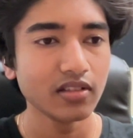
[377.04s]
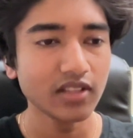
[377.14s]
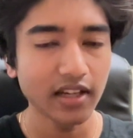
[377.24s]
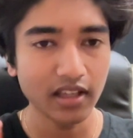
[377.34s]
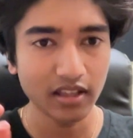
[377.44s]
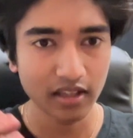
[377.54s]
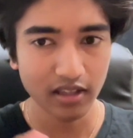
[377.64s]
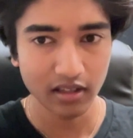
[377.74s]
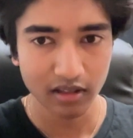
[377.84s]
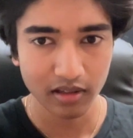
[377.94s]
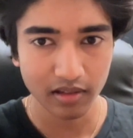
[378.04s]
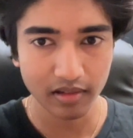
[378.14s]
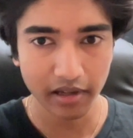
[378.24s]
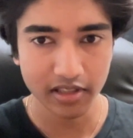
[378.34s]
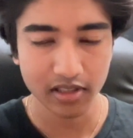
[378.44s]
Ankify
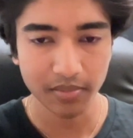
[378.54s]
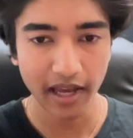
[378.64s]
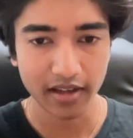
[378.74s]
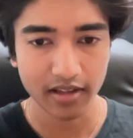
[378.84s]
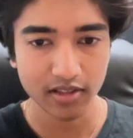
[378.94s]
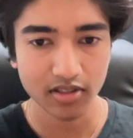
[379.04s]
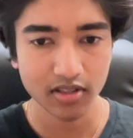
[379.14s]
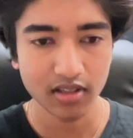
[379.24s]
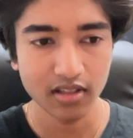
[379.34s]
creates a package,